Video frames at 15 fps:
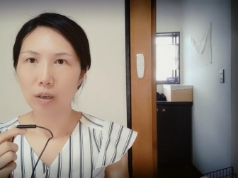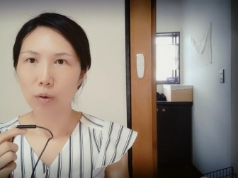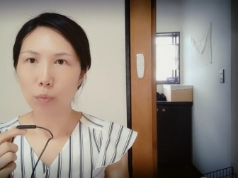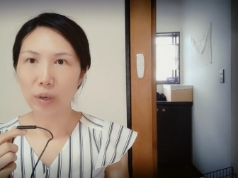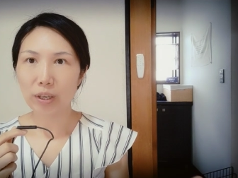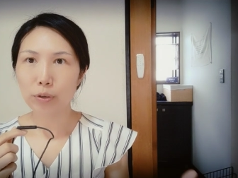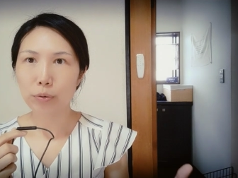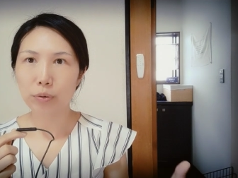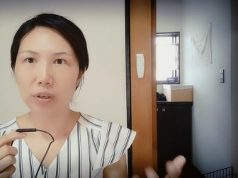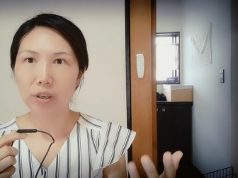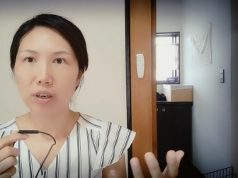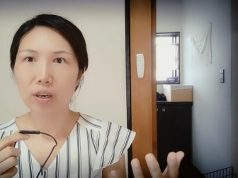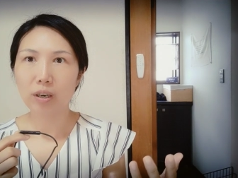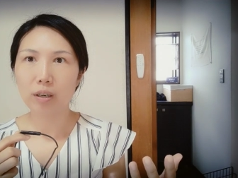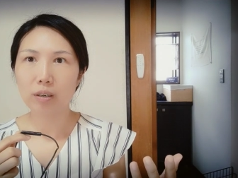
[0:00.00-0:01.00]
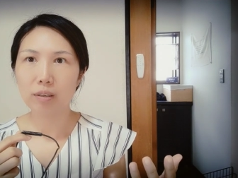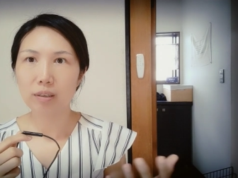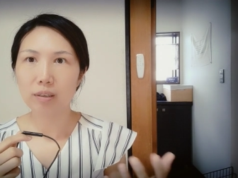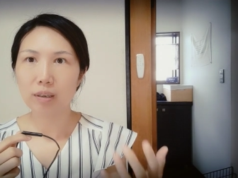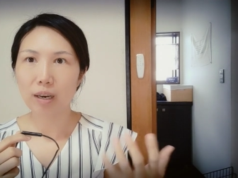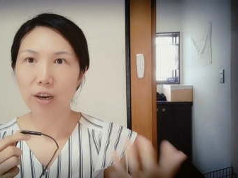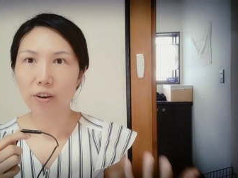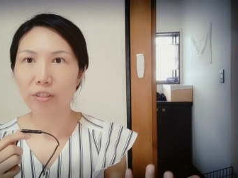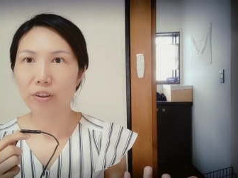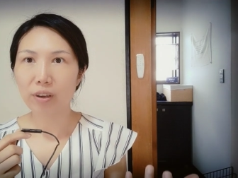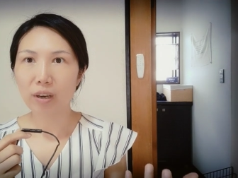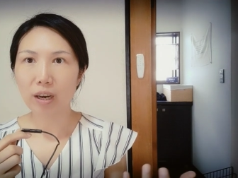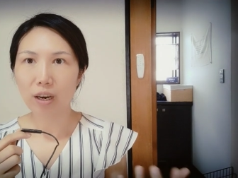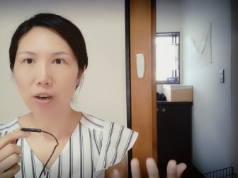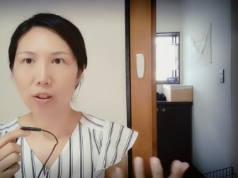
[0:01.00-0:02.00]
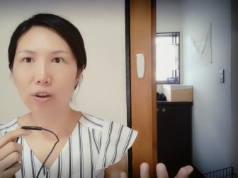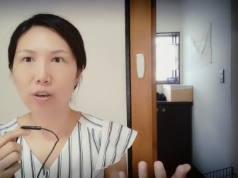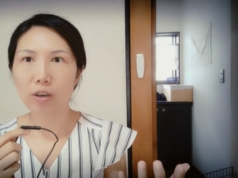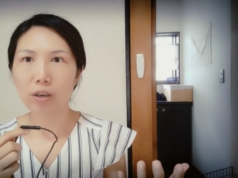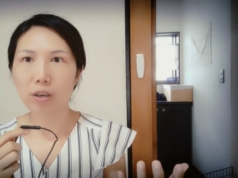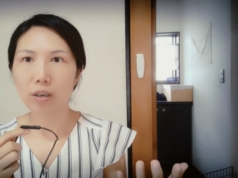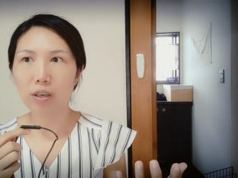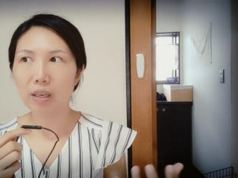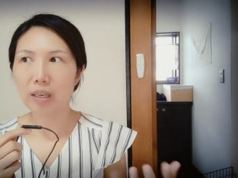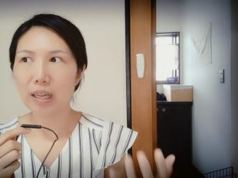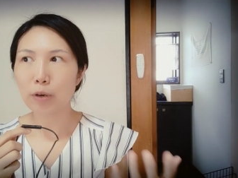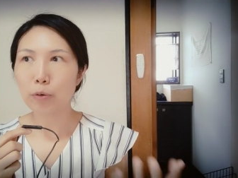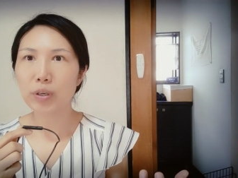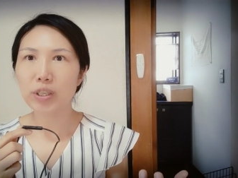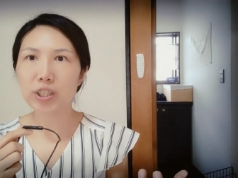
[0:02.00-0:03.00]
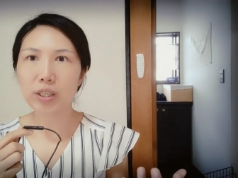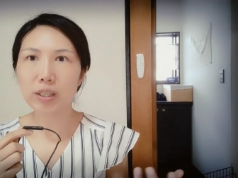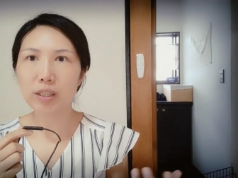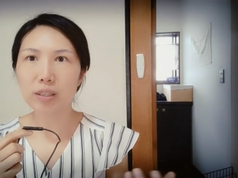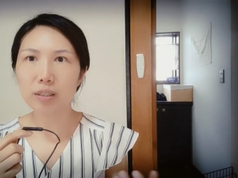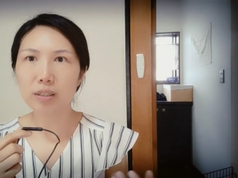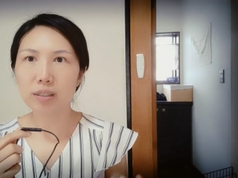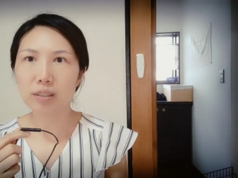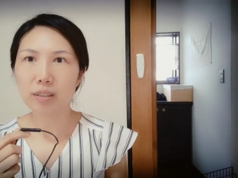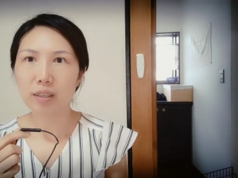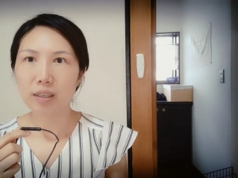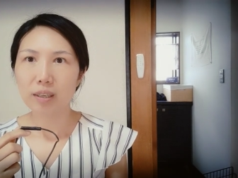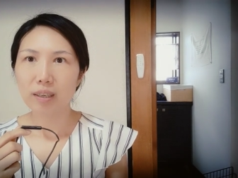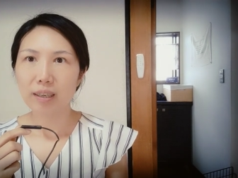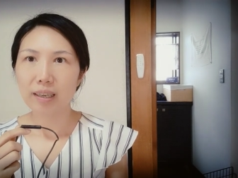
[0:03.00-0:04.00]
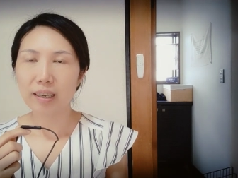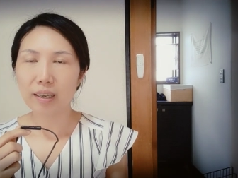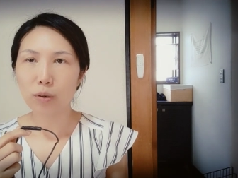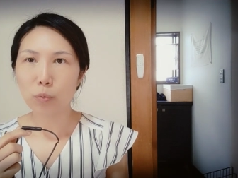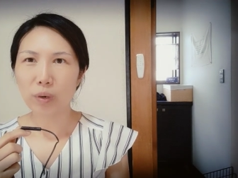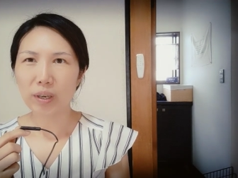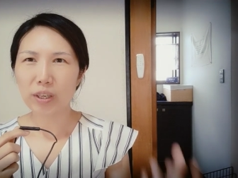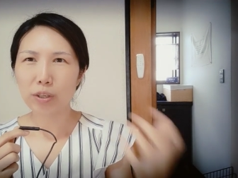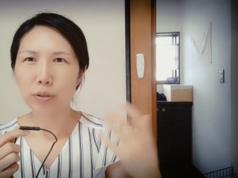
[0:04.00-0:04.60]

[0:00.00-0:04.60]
when you learn other, other languages and when